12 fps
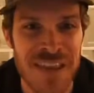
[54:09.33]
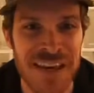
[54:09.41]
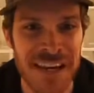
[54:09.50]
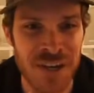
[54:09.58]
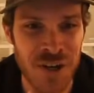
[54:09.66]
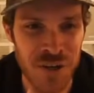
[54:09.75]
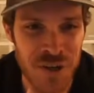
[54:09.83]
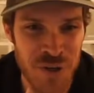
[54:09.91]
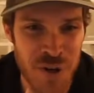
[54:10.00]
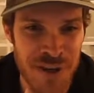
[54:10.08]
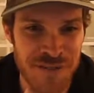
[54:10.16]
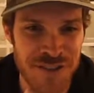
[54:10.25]
I know
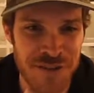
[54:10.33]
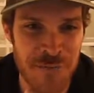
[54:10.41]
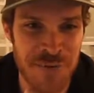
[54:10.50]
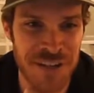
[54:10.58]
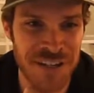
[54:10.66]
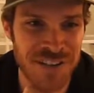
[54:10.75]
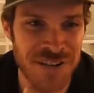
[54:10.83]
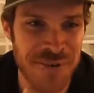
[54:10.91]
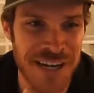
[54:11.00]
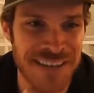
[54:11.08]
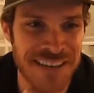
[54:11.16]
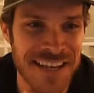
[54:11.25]
you have some opinions
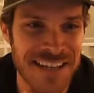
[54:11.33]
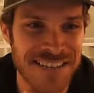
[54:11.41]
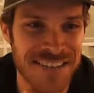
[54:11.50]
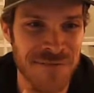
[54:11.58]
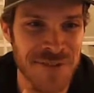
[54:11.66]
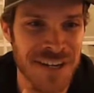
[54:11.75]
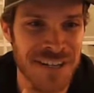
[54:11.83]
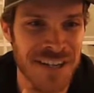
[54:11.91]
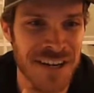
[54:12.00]
about that subject,